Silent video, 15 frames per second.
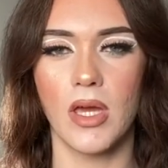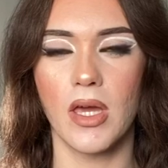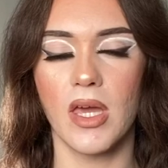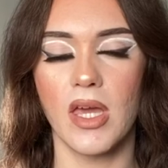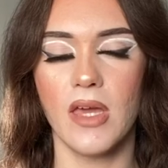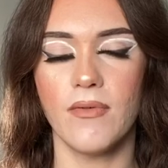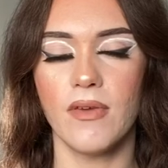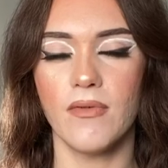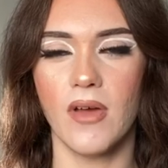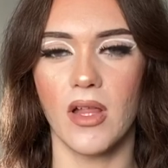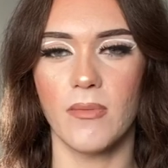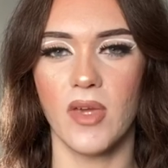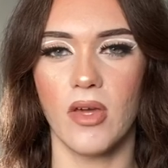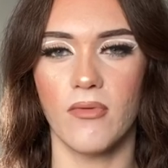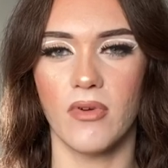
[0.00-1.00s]
If you follow
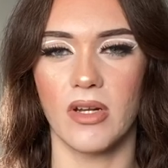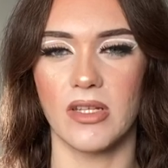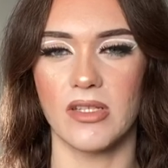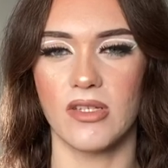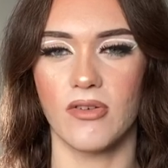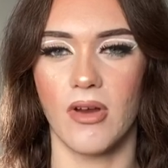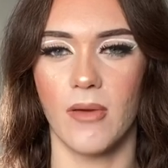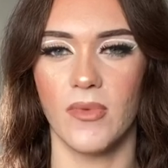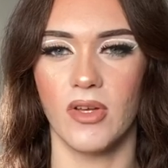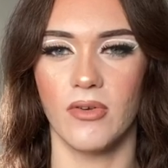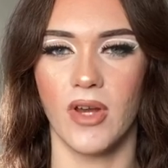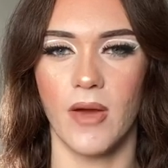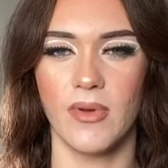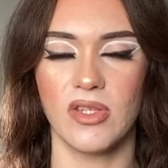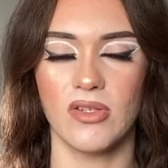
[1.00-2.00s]
me over on Instagram, you'll
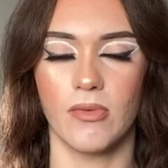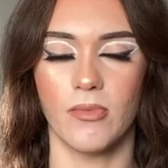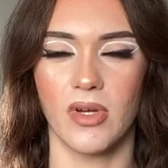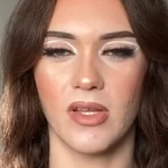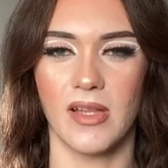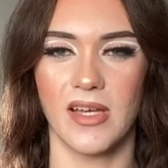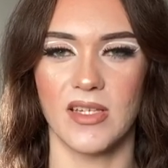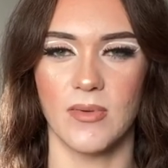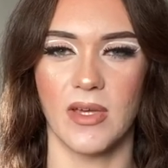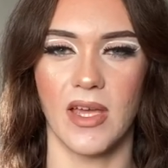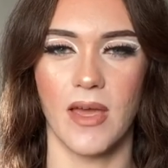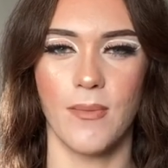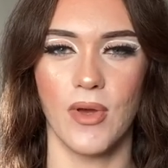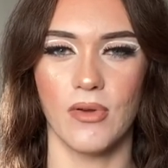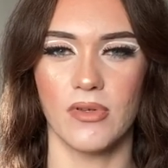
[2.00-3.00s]
know at some point last week I
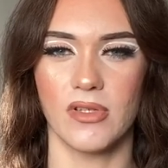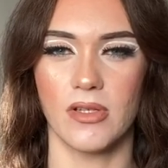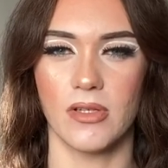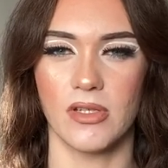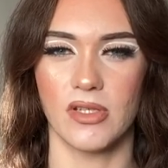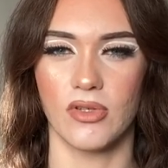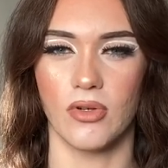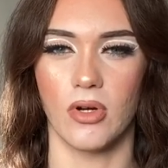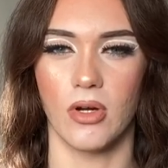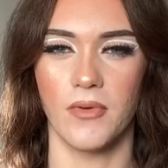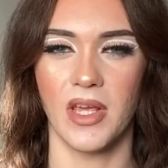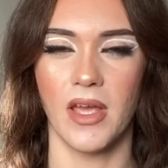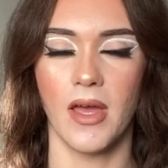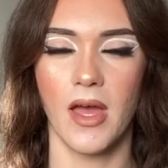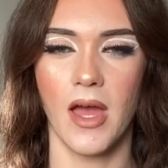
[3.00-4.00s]
posted a
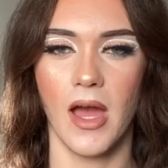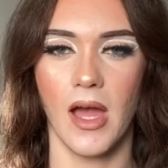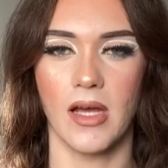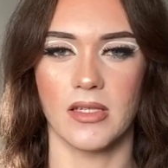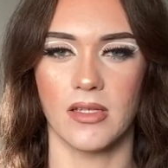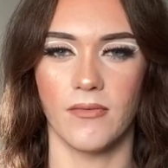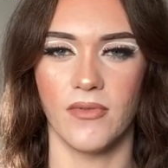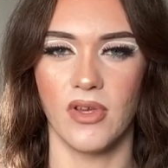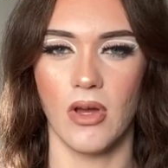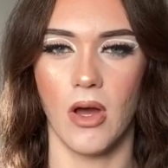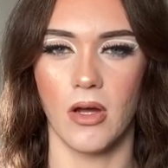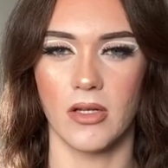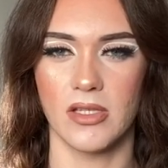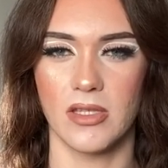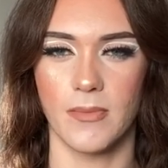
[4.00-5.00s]
story asking for your
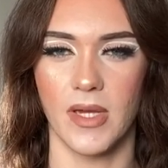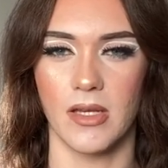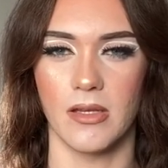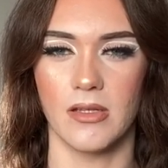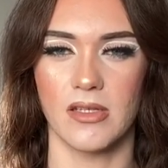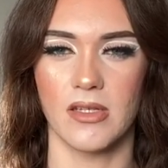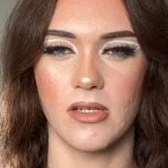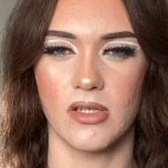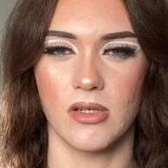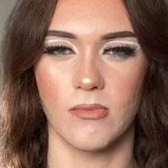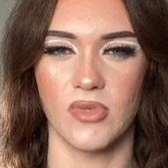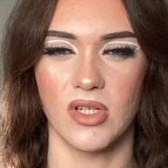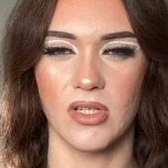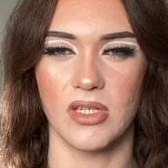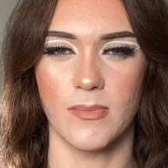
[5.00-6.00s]
honest opinions and
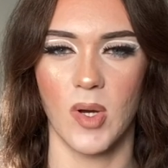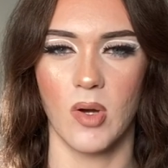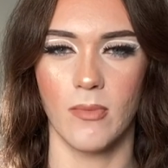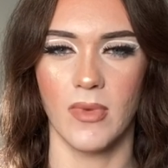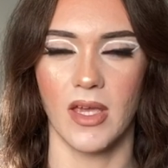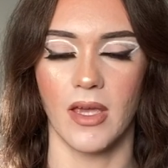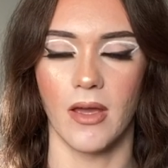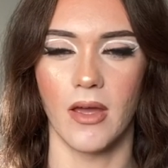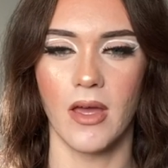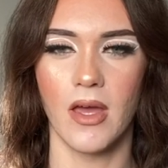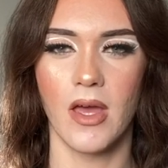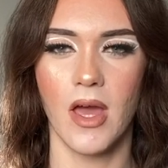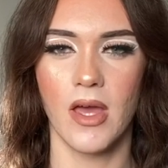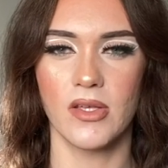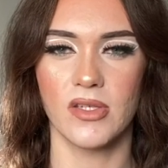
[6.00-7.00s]
assumptions about me.
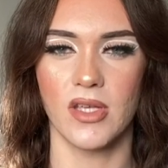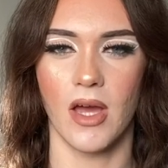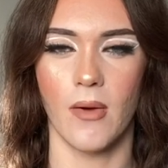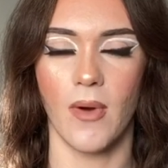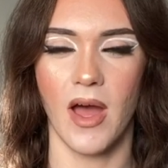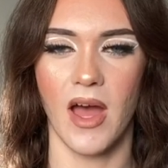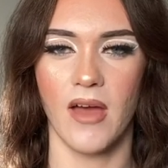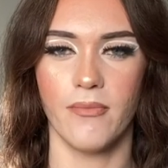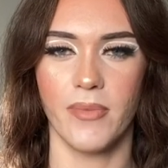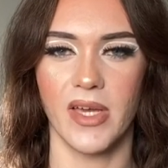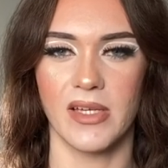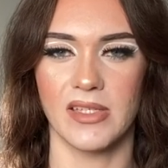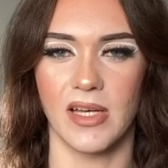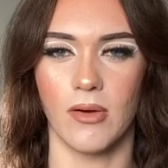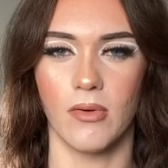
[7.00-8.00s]
So I've
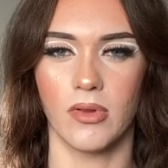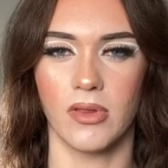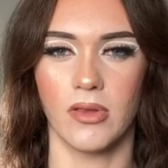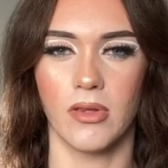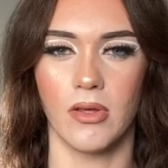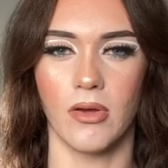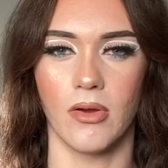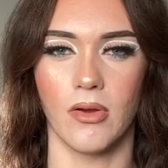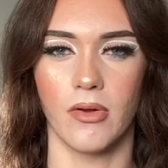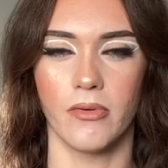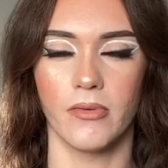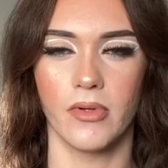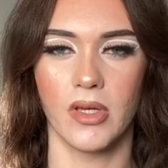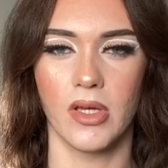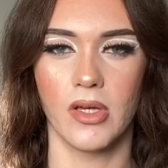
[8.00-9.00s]
picked out the
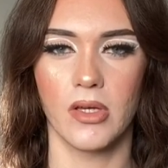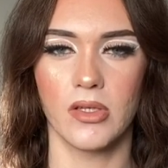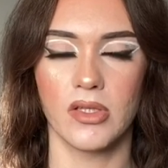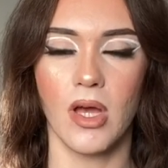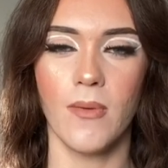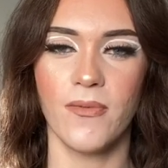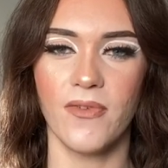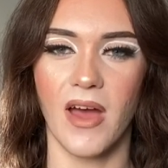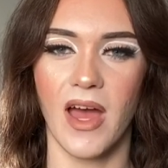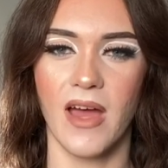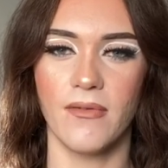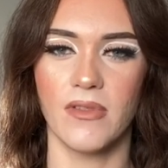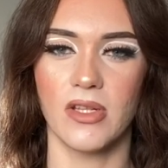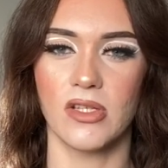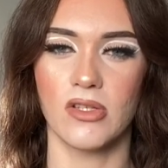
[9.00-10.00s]
top five
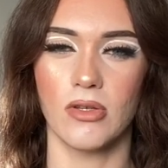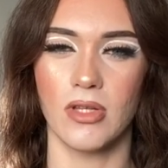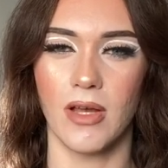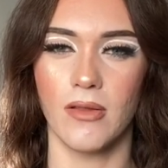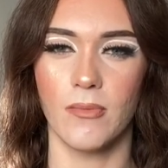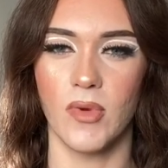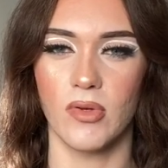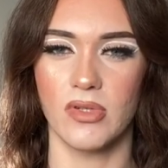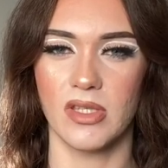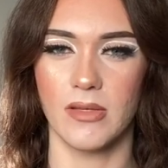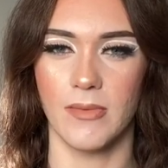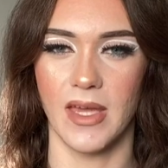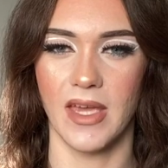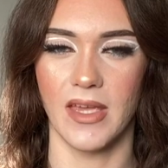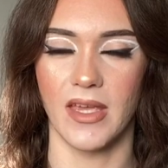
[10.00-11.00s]
that stood out the most to
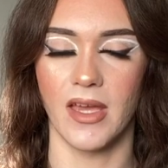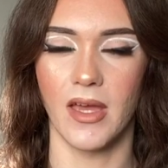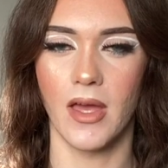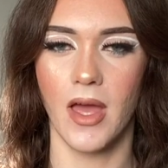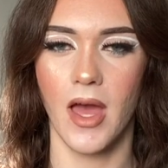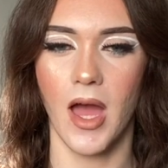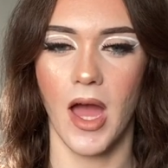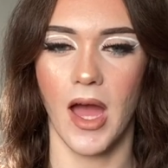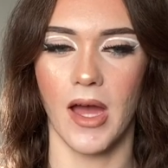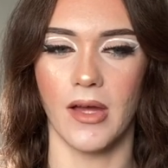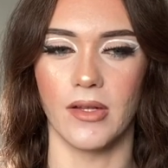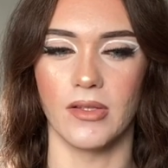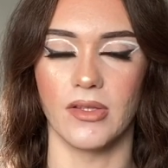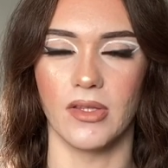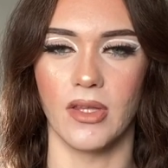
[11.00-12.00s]
me
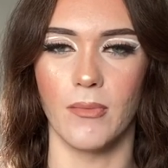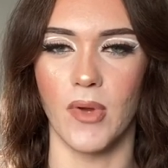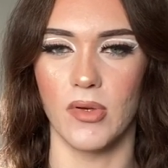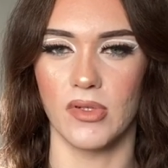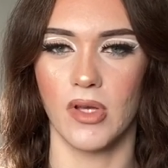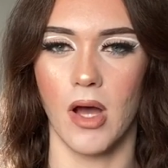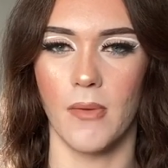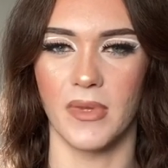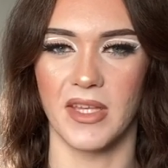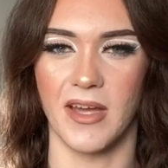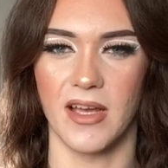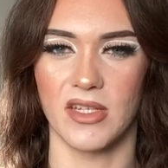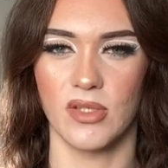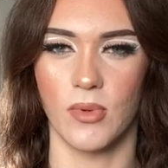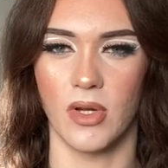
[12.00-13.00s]
and the most commonly
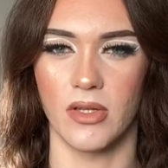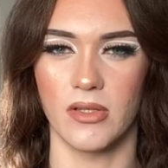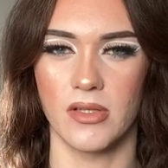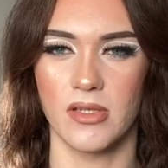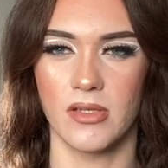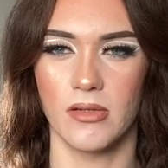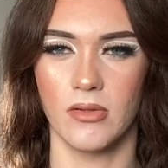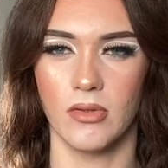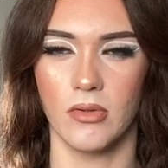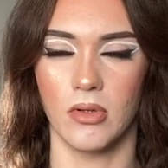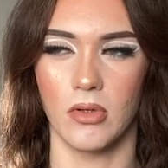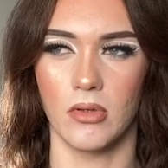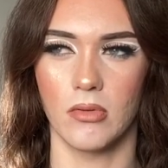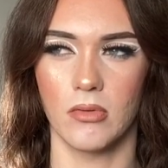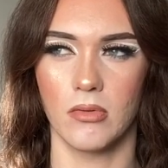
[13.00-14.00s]
asked ones,
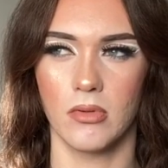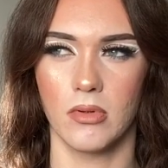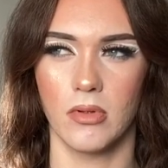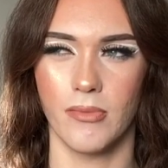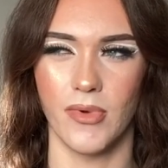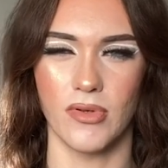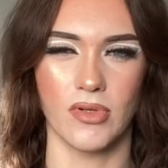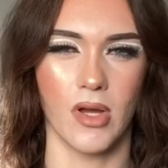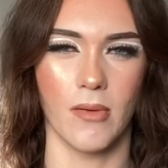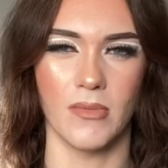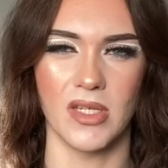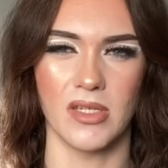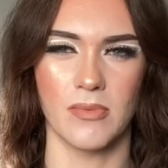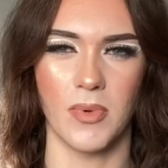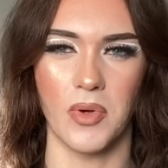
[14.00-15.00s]
or the most commonly
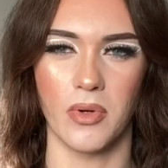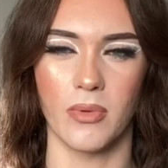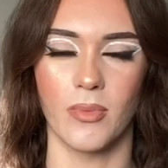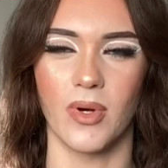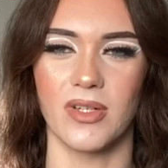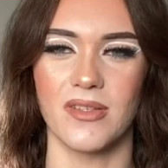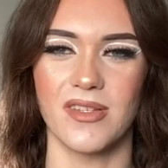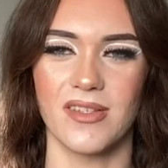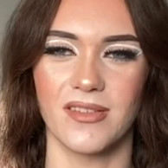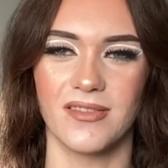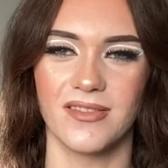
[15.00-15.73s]
spoken ones.